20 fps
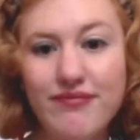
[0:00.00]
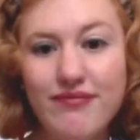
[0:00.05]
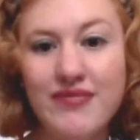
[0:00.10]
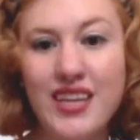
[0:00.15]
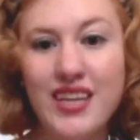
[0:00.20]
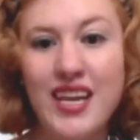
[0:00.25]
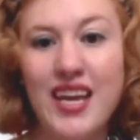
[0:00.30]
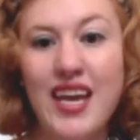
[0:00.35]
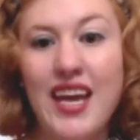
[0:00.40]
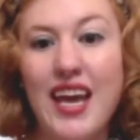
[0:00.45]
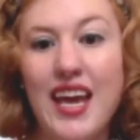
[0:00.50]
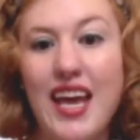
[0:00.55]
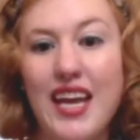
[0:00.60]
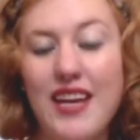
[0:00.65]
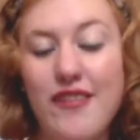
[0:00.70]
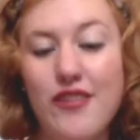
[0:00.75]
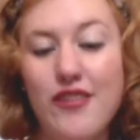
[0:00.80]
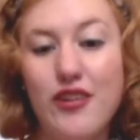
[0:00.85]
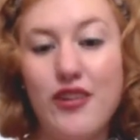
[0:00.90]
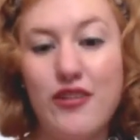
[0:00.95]
And
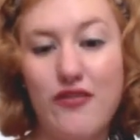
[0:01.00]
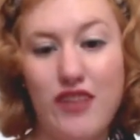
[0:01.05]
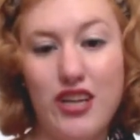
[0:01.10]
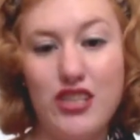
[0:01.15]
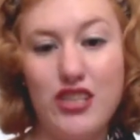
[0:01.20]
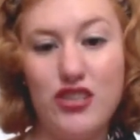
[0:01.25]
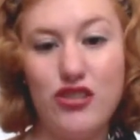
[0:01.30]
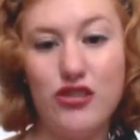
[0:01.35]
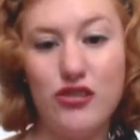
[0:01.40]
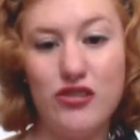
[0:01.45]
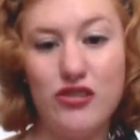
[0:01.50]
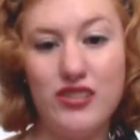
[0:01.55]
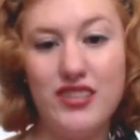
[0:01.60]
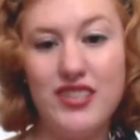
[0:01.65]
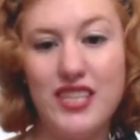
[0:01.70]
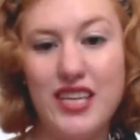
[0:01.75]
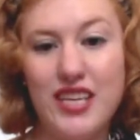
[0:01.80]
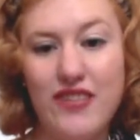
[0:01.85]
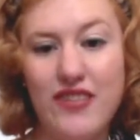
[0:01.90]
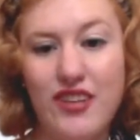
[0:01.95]
if you can find children's
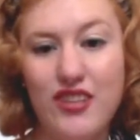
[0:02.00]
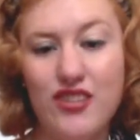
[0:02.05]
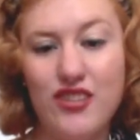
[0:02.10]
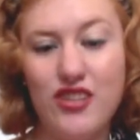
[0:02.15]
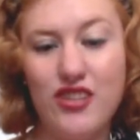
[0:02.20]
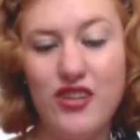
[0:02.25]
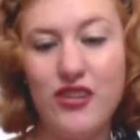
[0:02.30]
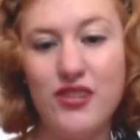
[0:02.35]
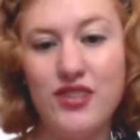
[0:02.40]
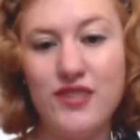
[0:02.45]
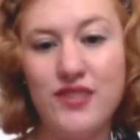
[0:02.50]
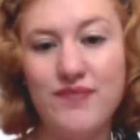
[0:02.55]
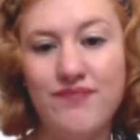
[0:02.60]
TV shows